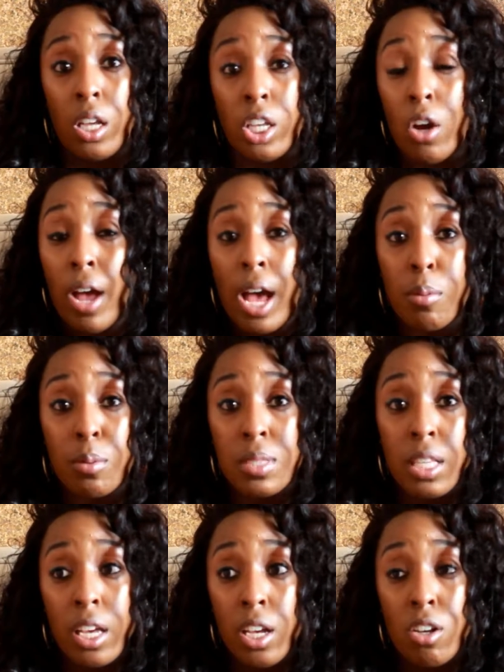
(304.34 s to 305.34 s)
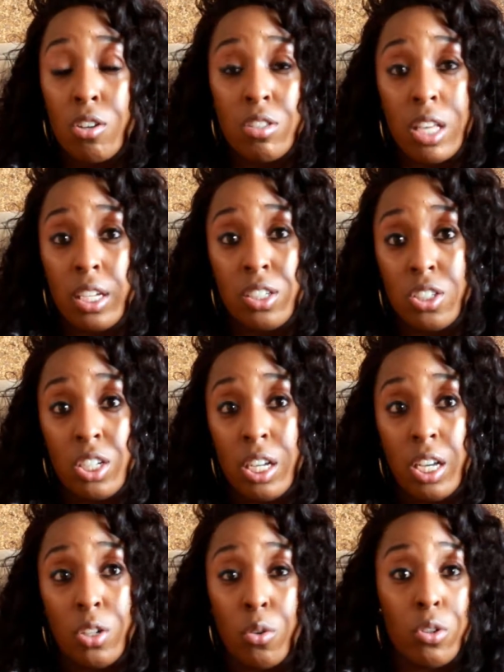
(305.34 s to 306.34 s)
your album sales ain't
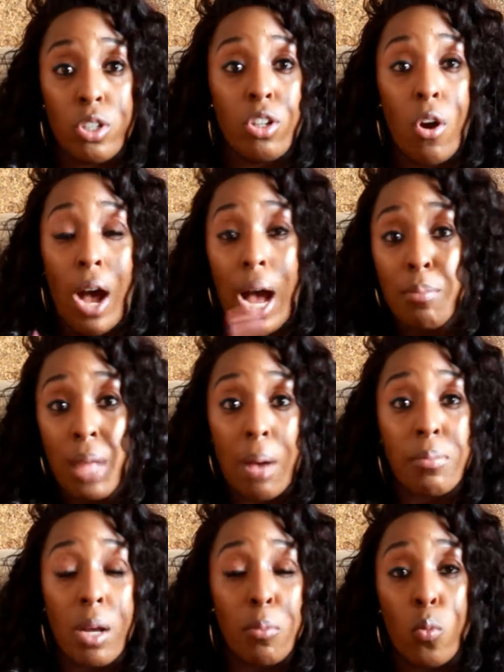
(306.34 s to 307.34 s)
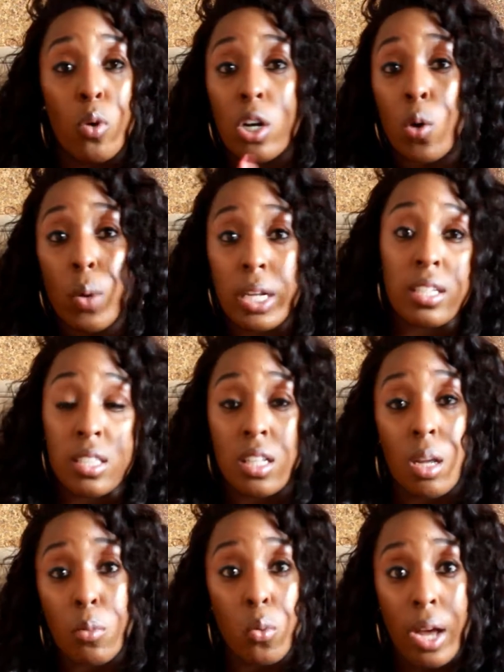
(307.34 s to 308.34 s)
shit, or you know, I'm number one, Queen is the
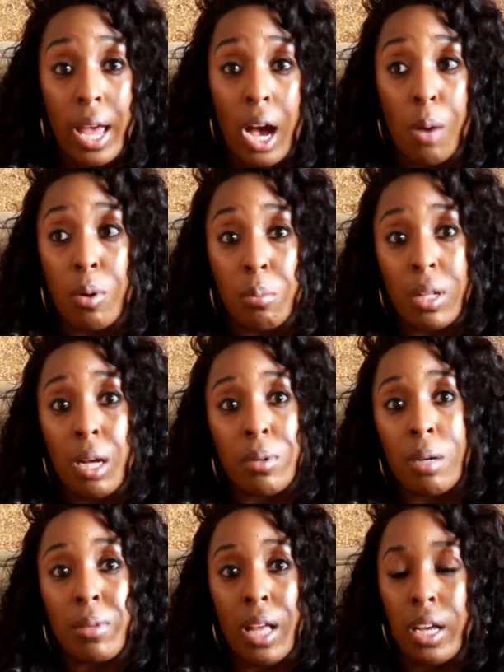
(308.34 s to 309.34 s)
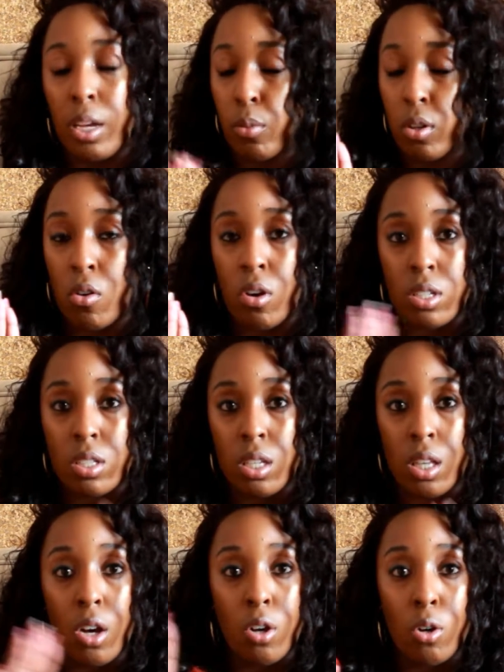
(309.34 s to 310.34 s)
number one album, blah blah blah, in regards to
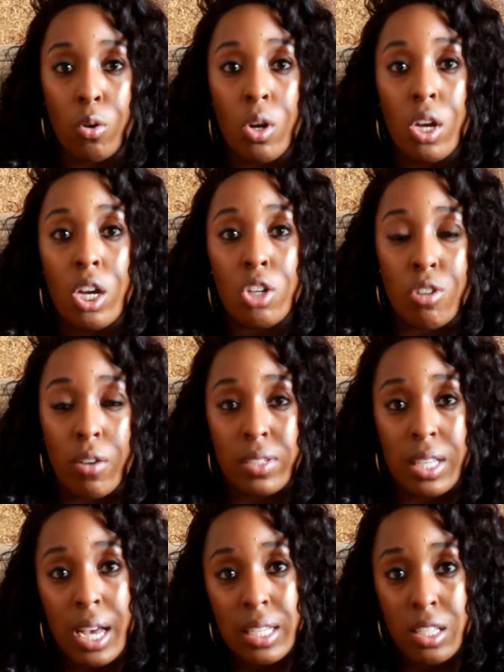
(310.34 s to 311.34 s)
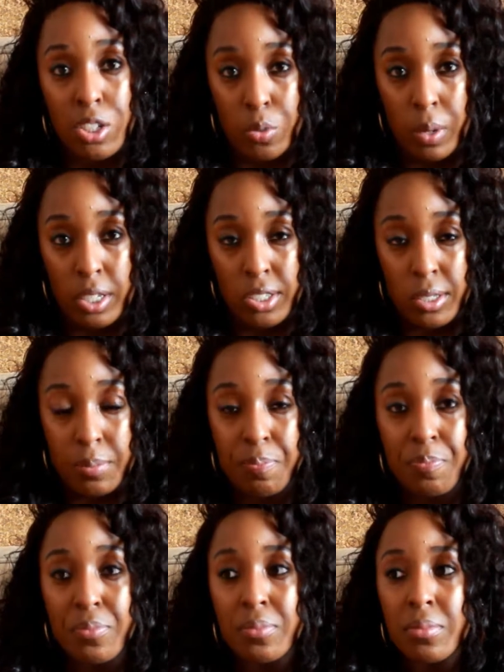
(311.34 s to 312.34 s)
the whole Travis Scott situation.
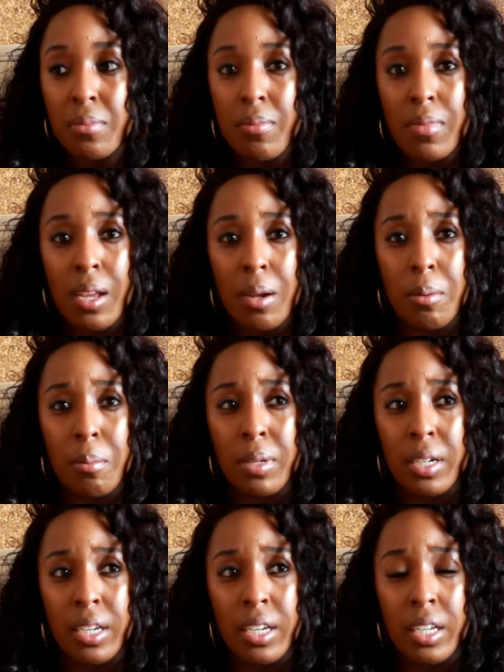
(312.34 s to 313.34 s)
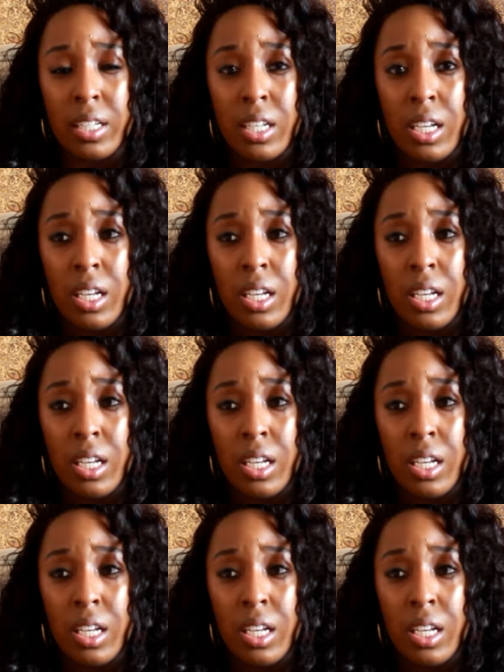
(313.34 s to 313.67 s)
But